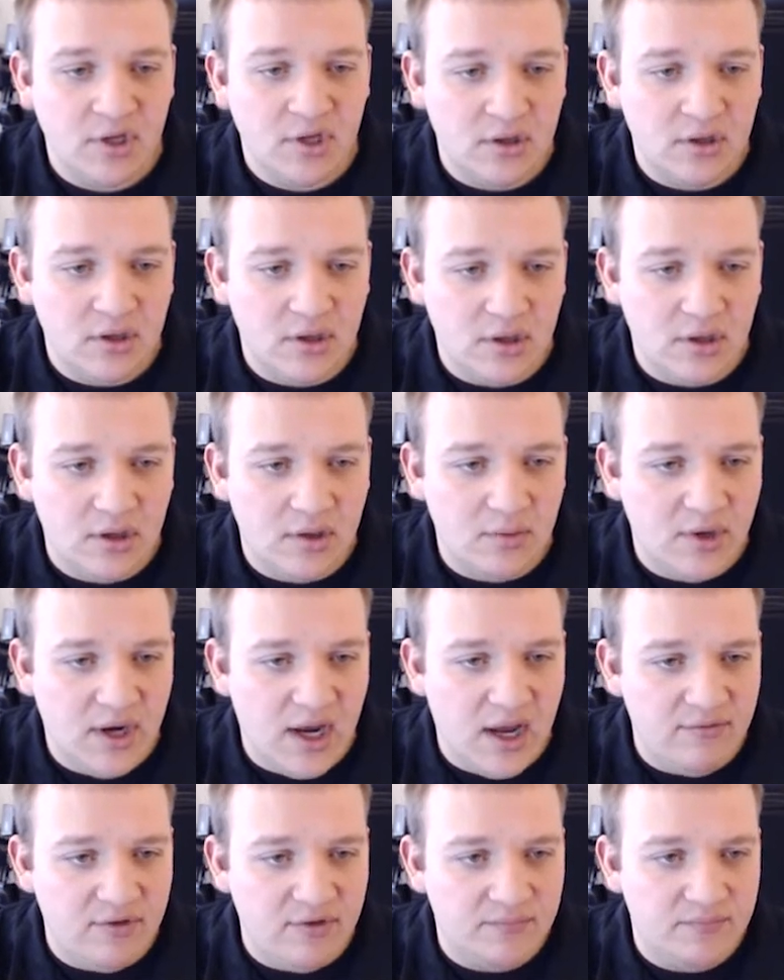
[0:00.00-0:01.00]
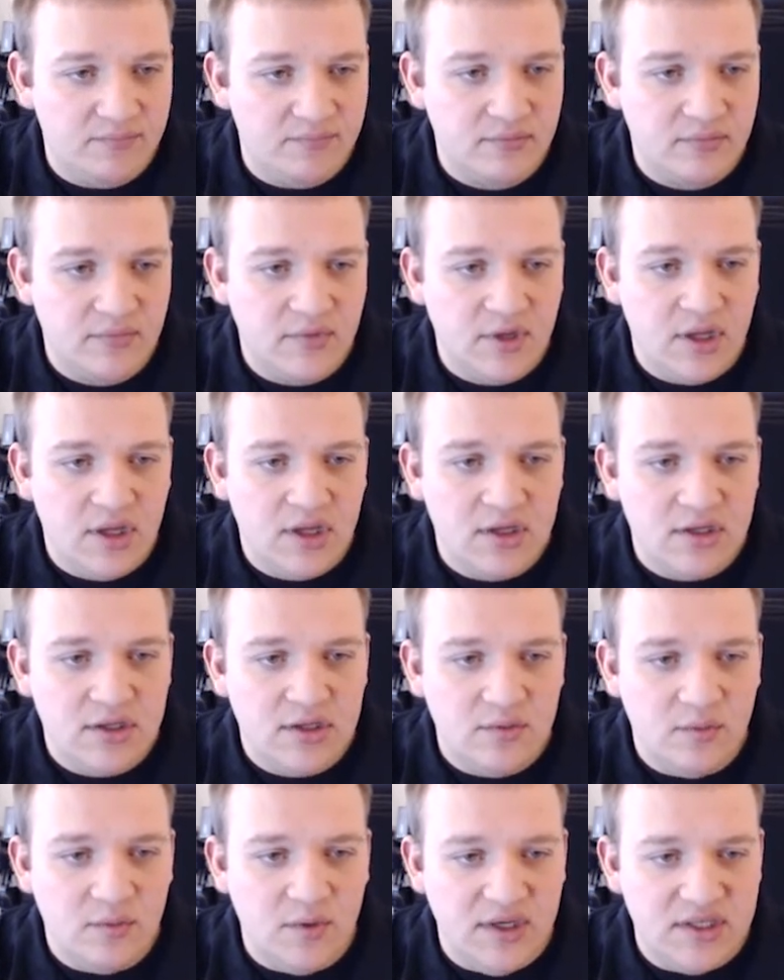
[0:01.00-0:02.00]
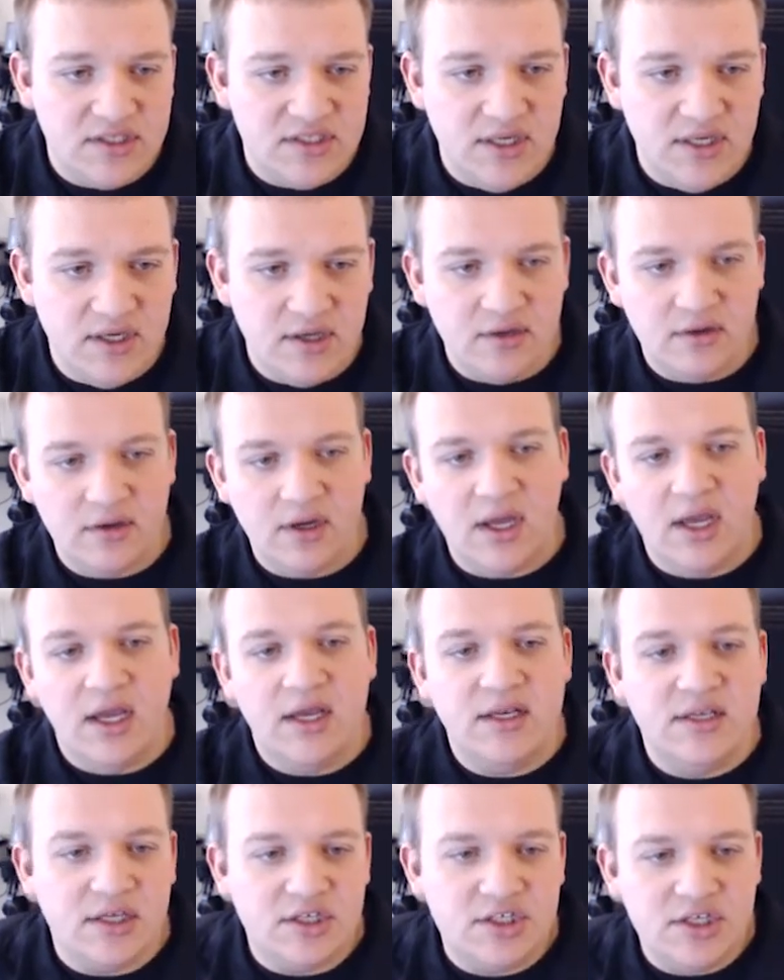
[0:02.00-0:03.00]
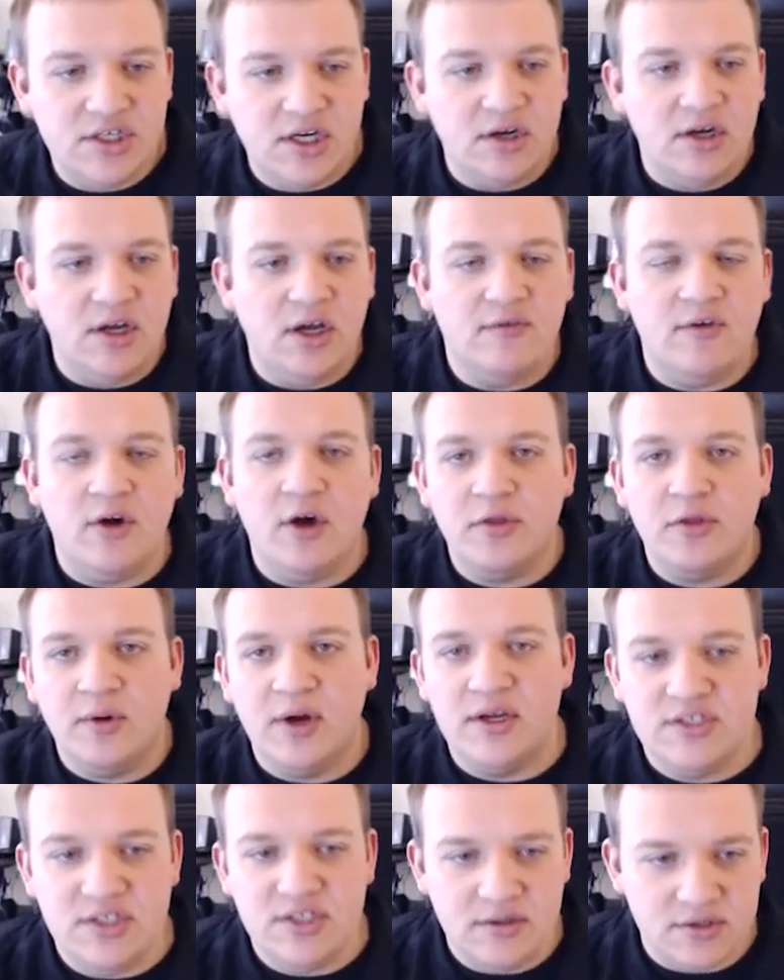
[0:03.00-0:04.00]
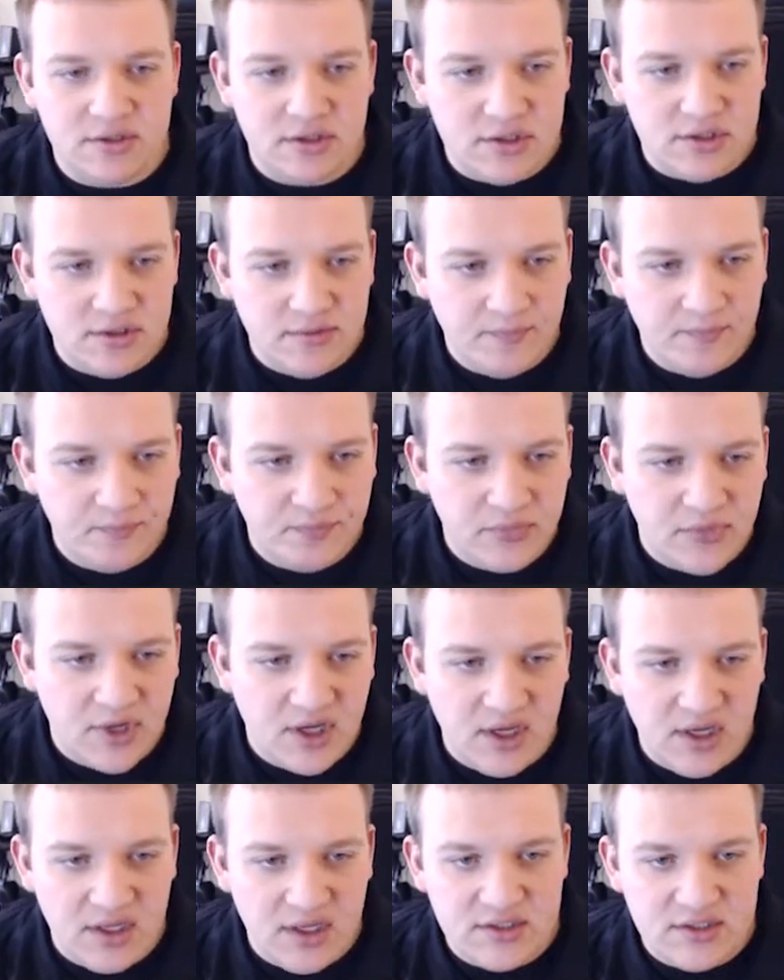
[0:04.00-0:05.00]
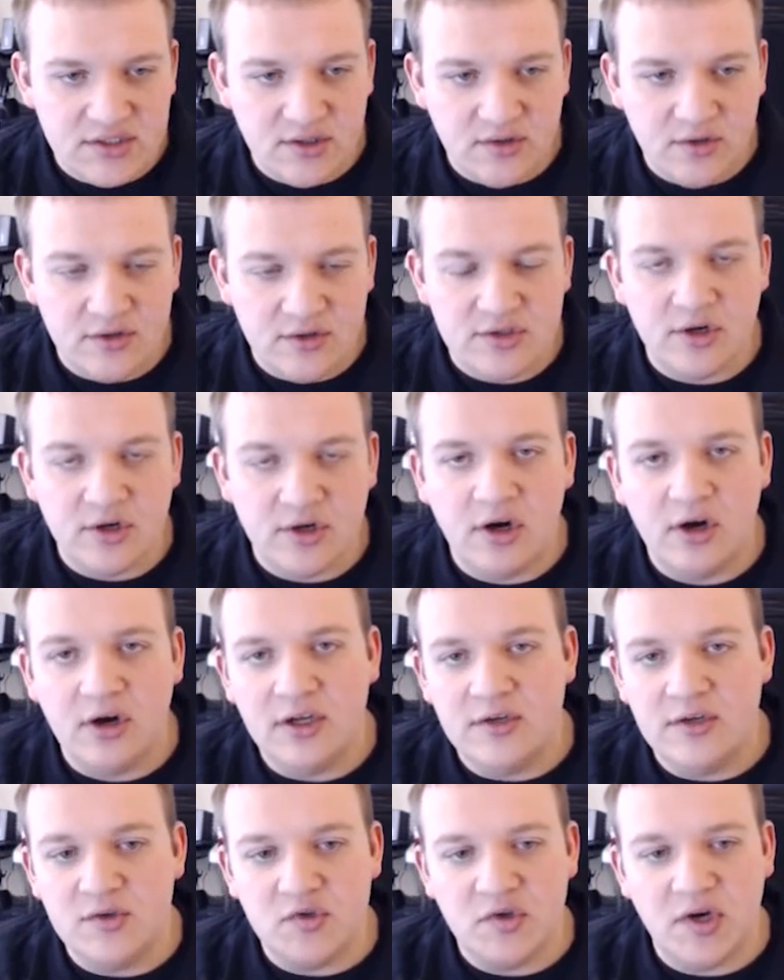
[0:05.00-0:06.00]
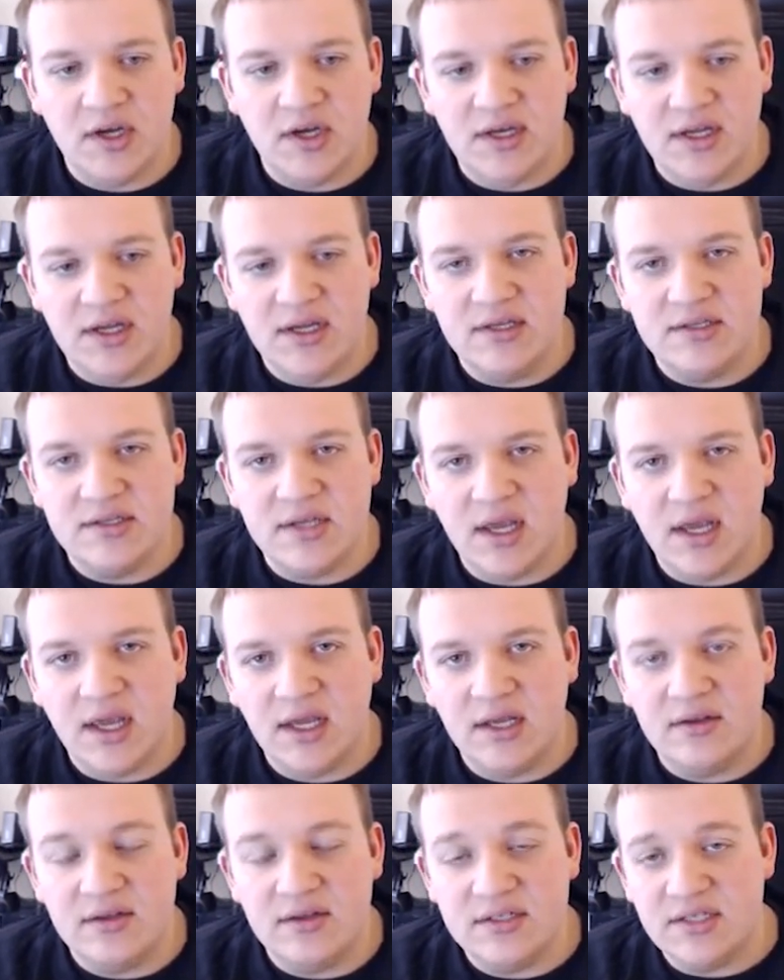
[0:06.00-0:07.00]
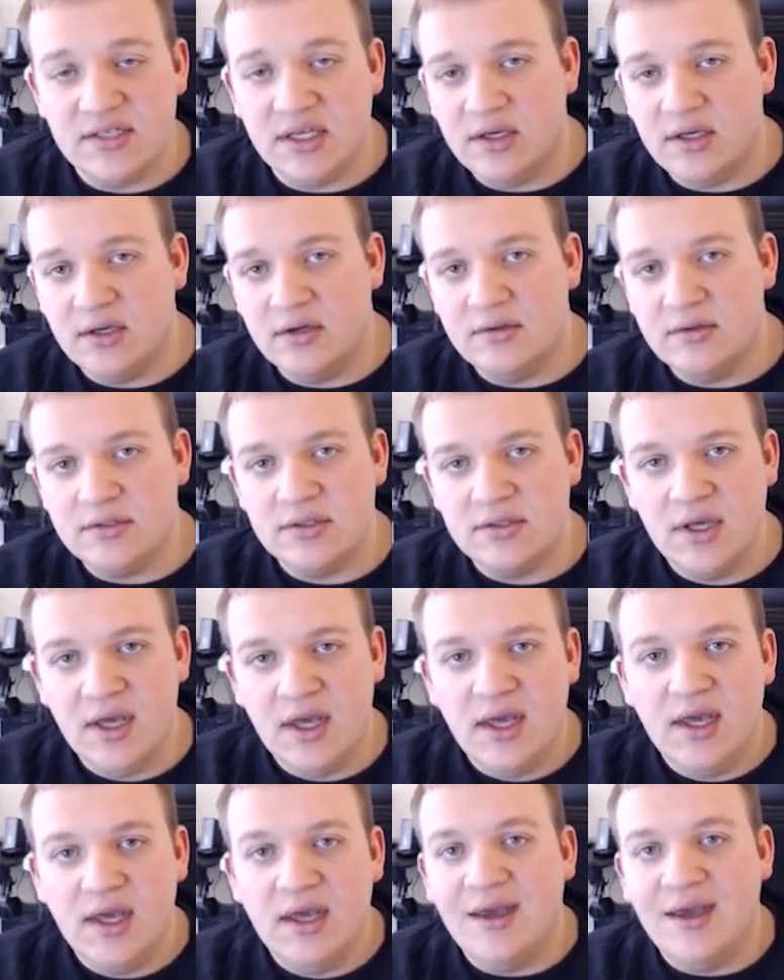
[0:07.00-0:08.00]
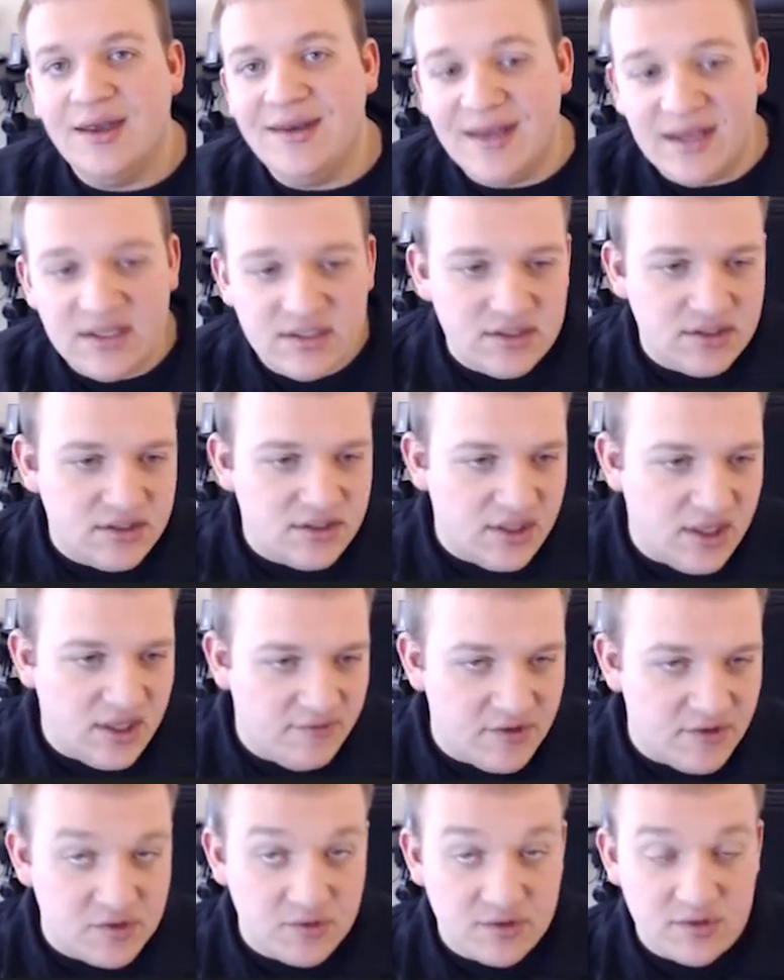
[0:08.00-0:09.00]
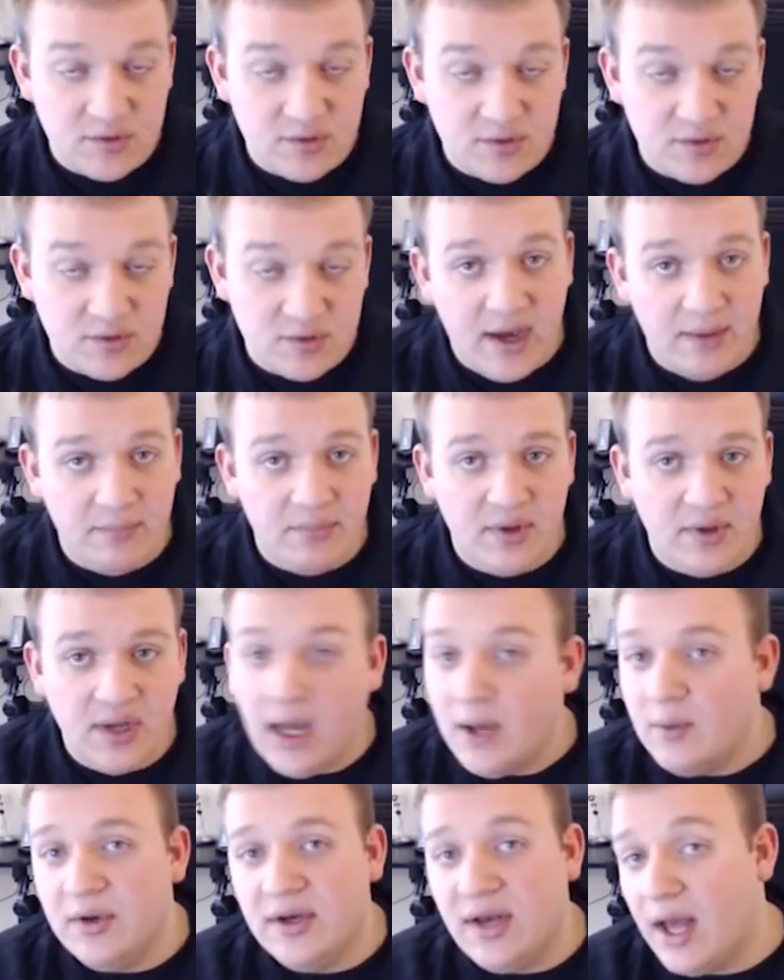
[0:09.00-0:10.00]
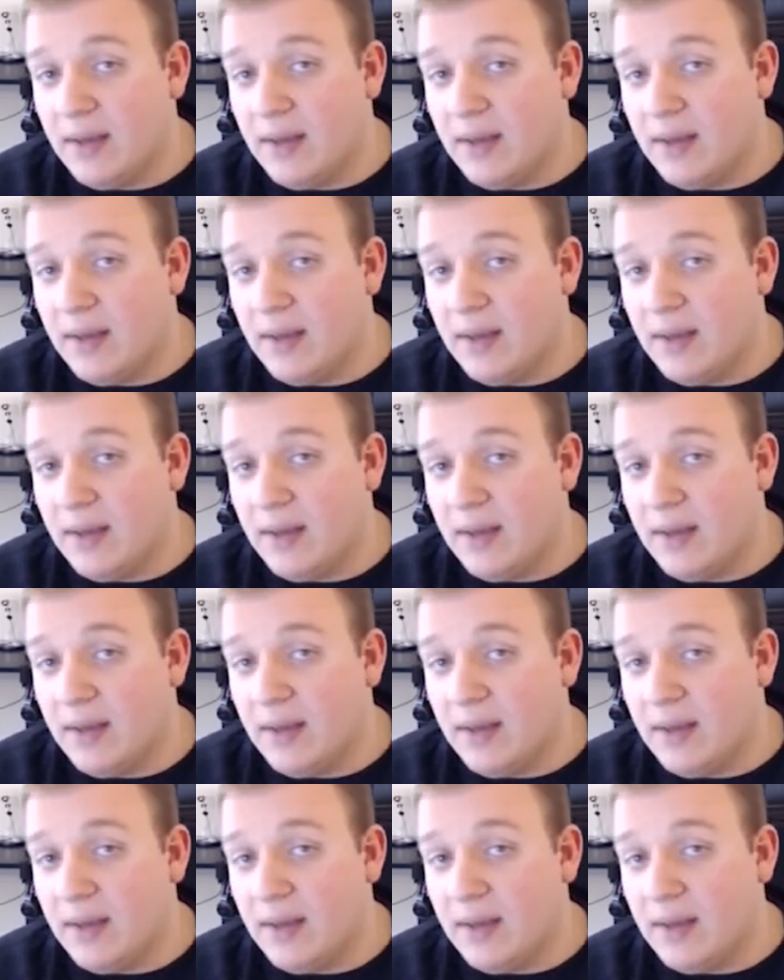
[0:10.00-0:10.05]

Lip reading: what have you. We can see here a dictionary of authorized users. And so those are our user IDs and the sync codes. And yes, if this was a real app, it would not